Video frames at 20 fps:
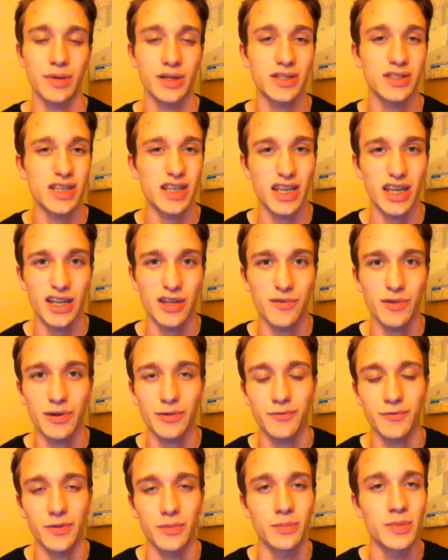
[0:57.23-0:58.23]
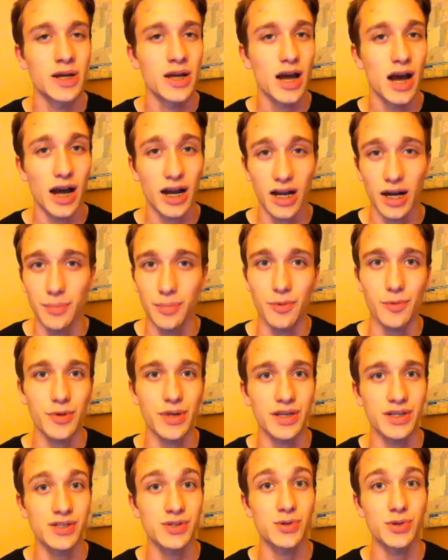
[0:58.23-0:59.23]
It can take anywhere from a couple
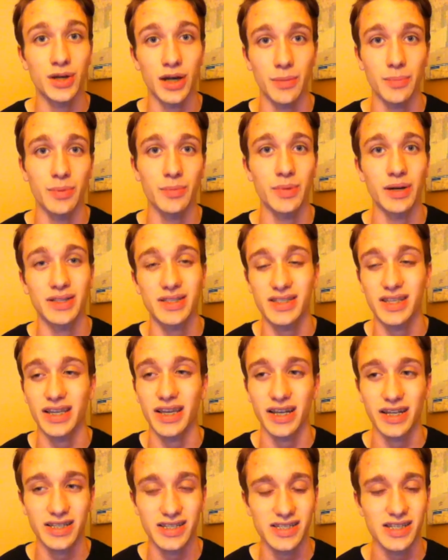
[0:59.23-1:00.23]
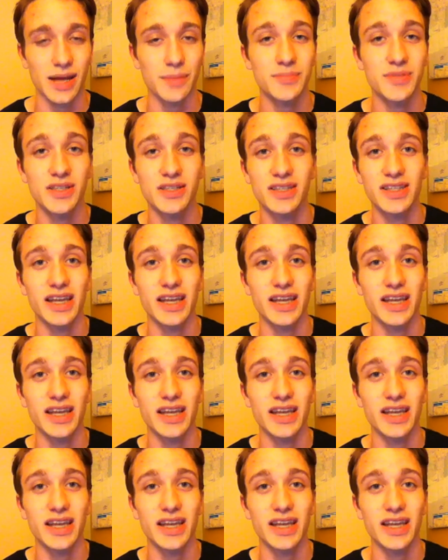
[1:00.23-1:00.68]
weeks to a couple months to get accepted,